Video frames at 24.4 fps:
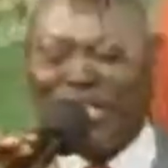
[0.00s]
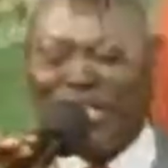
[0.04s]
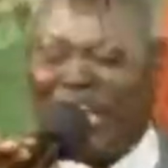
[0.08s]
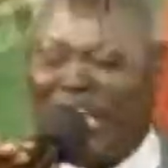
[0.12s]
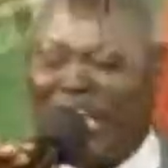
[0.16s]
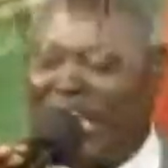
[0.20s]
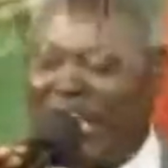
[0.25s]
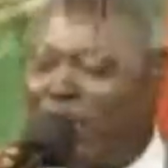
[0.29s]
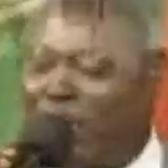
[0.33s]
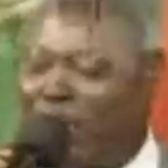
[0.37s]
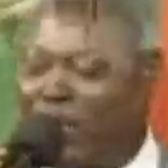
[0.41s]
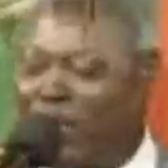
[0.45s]

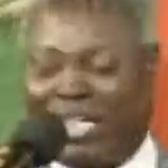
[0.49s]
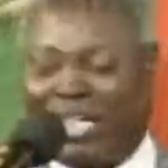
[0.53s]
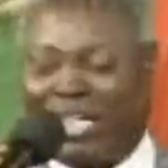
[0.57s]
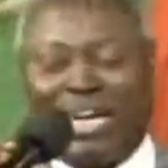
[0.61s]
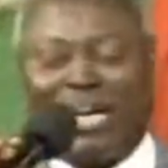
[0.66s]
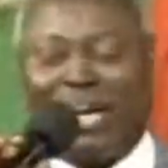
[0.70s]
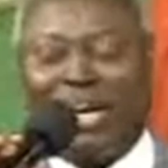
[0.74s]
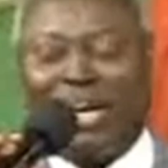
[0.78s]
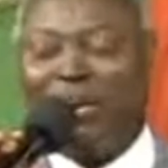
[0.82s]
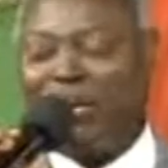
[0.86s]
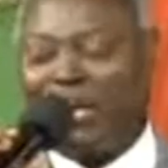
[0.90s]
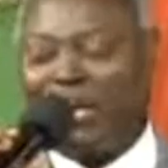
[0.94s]
day. What a
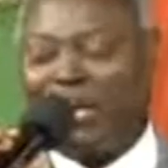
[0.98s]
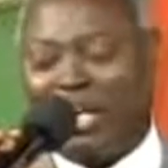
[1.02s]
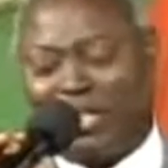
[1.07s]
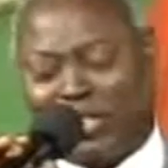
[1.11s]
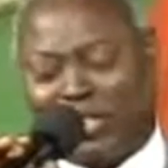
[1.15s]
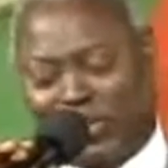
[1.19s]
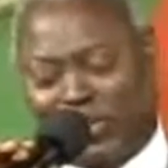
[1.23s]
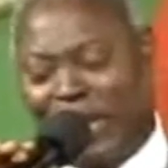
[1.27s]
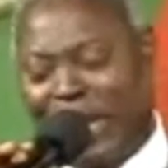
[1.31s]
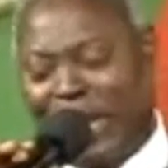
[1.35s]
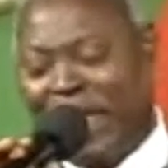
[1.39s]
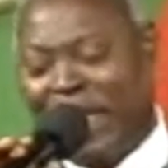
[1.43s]

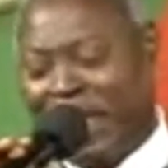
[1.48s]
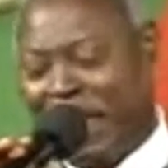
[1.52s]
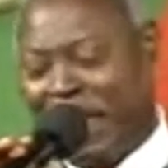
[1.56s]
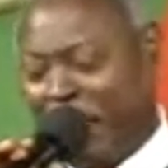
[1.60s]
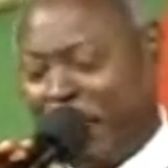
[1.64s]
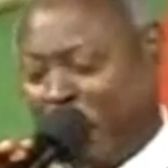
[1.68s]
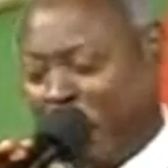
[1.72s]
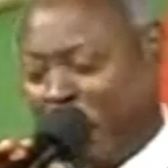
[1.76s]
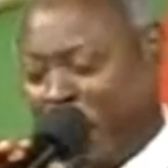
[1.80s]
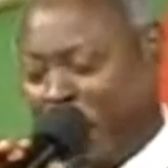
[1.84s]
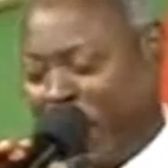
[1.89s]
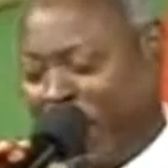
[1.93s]
glorious
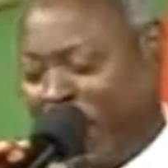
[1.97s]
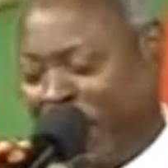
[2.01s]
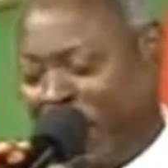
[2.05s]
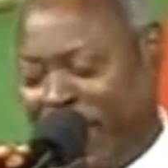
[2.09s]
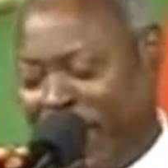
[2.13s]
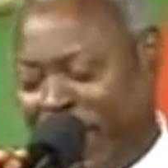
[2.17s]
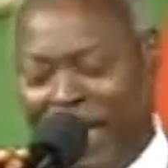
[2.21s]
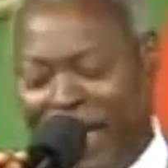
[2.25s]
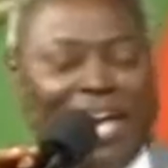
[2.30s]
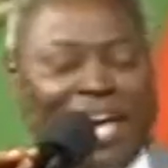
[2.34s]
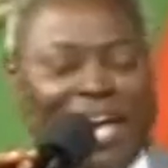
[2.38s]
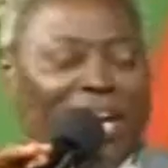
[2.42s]
day.
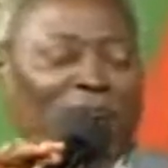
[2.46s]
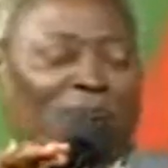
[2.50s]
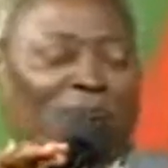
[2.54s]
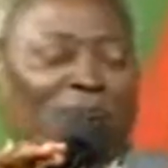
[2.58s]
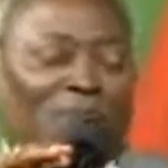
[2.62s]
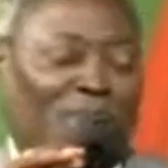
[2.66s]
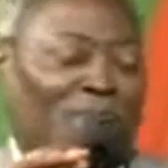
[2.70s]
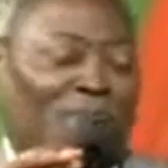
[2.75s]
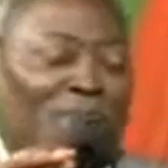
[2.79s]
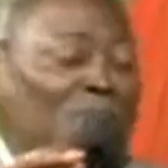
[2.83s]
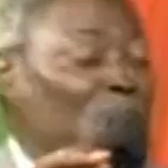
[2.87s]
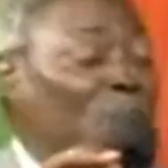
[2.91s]

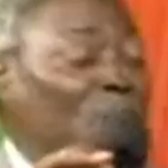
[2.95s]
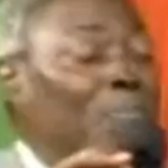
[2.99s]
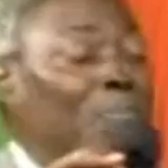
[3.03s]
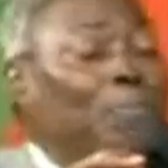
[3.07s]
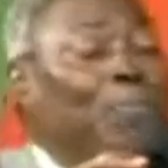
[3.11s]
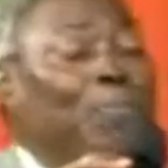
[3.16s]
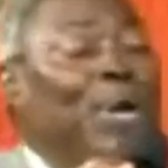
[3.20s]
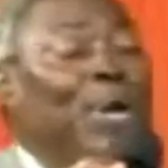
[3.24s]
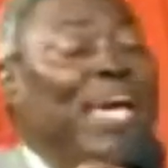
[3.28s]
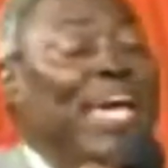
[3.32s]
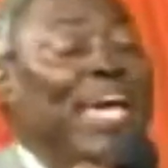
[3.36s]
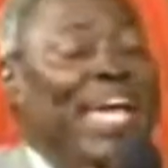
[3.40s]
Lord, we
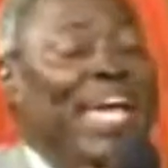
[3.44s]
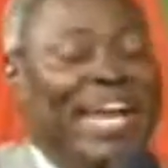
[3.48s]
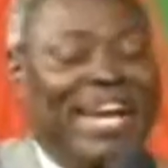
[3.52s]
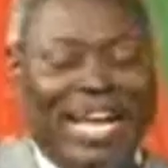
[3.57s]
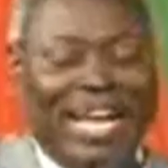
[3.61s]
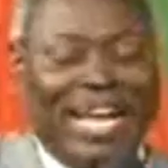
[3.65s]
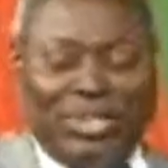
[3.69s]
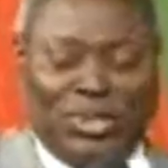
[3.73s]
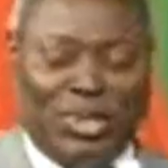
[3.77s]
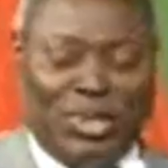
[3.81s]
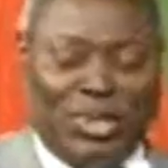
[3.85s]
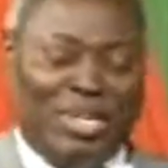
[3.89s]
pray
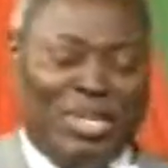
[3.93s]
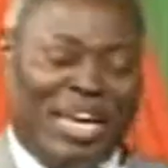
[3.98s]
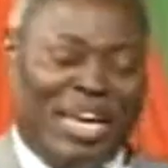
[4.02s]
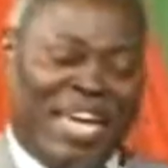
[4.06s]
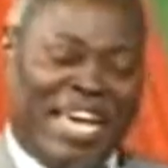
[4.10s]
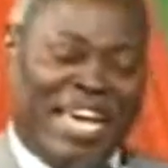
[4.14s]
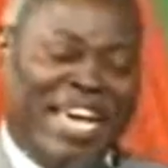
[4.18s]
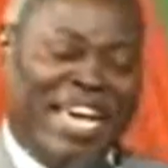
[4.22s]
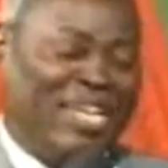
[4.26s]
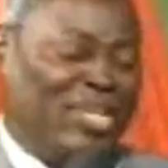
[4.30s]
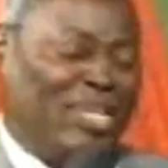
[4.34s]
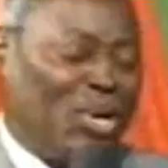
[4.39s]
that
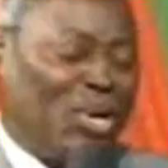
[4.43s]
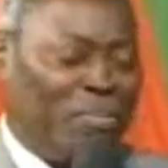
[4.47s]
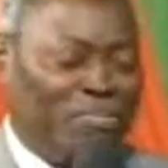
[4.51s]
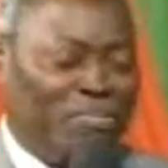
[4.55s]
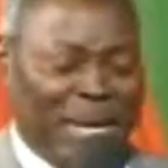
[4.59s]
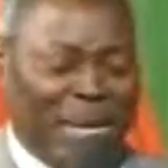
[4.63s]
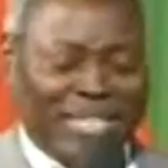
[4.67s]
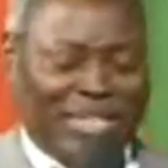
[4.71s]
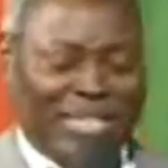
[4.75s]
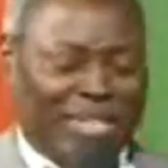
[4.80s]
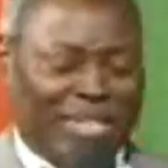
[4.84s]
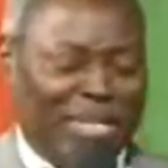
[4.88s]
today your
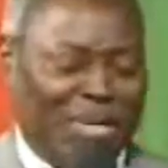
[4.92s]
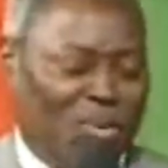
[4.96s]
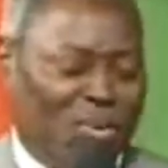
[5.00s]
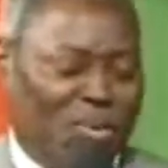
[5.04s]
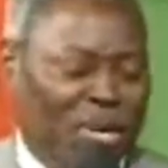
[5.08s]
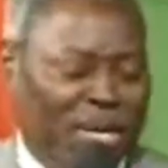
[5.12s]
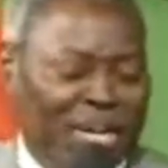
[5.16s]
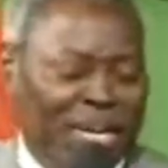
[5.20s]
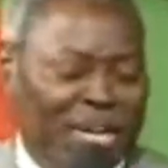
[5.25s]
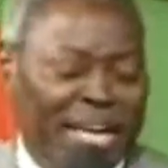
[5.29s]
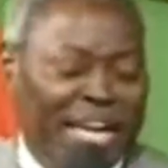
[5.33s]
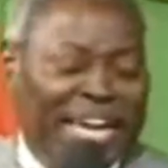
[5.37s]
blessing
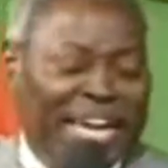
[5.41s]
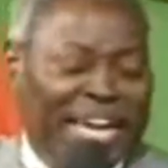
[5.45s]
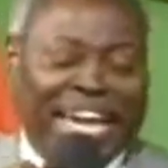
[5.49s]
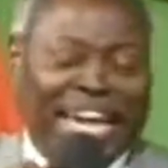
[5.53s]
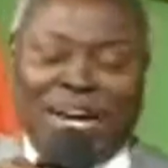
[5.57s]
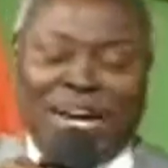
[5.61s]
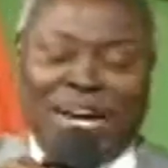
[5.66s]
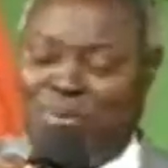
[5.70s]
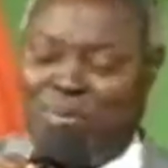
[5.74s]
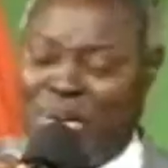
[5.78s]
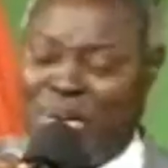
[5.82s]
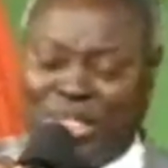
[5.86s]
will
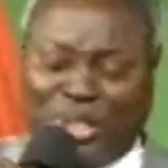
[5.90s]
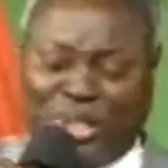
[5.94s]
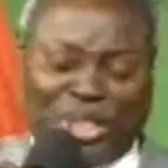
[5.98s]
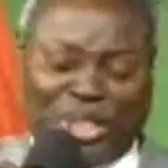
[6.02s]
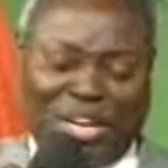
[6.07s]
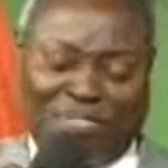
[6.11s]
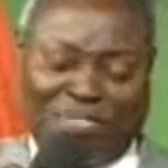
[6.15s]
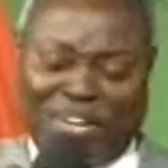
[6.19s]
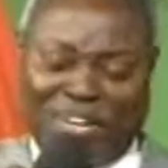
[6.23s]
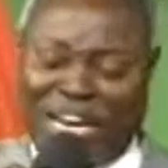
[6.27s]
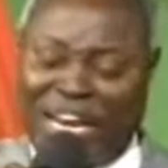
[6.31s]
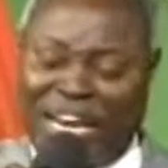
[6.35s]
enrich
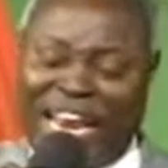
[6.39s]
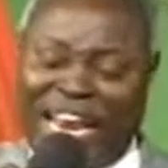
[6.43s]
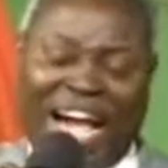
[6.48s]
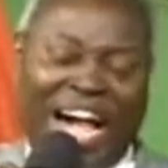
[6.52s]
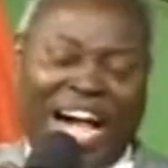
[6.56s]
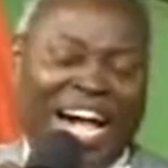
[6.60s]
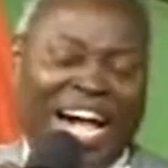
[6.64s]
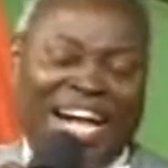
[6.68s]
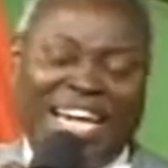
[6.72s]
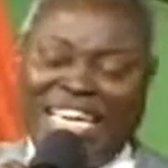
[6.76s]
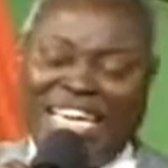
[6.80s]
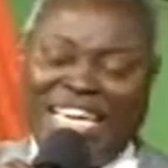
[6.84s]
every
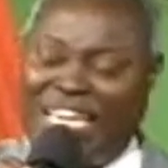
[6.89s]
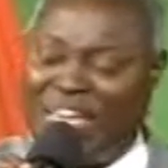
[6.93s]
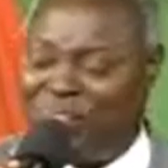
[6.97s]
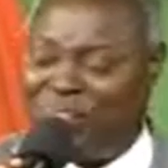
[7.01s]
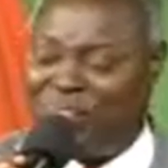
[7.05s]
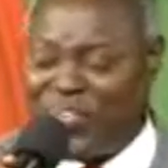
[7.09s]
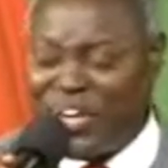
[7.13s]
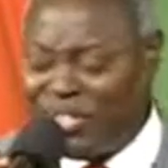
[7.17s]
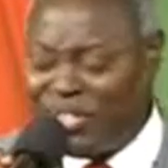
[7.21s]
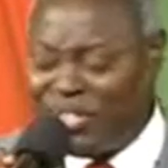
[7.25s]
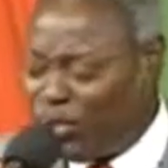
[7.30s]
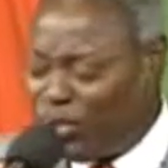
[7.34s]

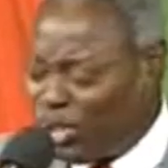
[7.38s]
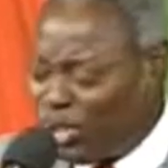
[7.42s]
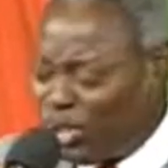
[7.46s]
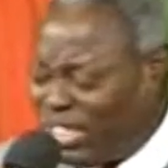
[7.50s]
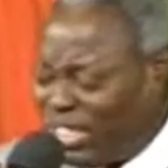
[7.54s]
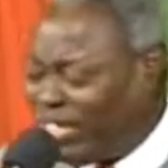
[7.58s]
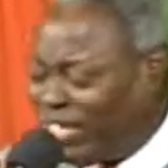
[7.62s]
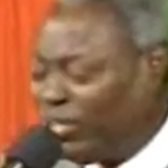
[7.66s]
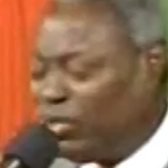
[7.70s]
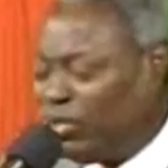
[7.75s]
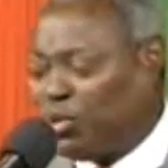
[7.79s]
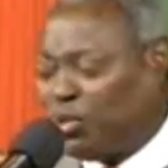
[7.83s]
life in
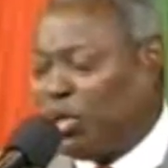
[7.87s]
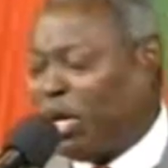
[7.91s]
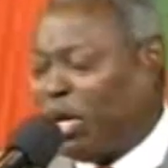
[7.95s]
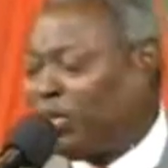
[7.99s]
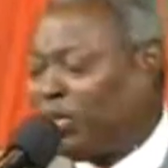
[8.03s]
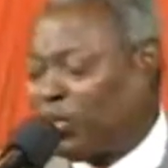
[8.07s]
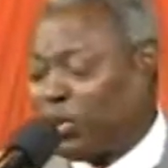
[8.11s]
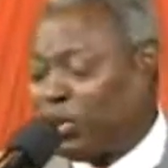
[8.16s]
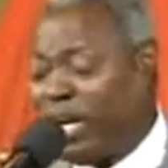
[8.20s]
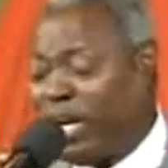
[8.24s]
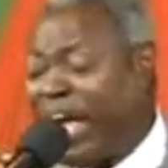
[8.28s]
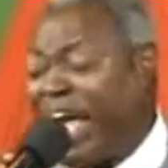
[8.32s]

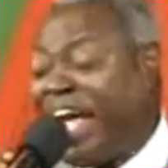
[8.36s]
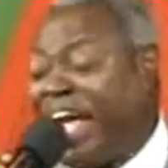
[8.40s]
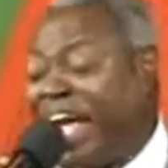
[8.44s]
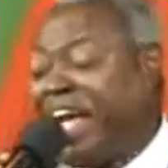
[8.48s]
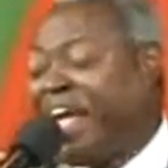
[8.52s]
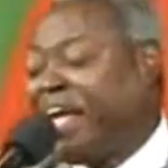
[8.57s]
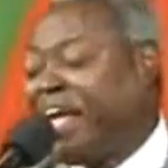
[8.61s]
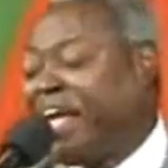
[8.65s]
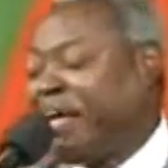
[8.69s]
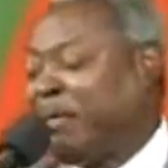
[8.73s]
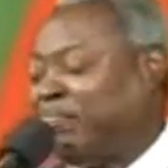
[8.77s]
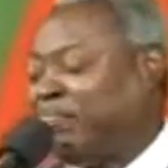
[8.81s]
Jesus'
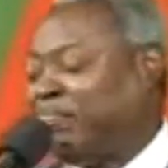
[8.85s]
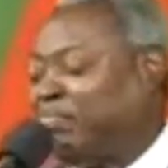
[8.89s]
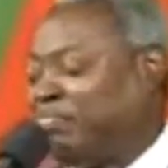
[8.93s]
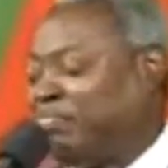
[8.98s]
name.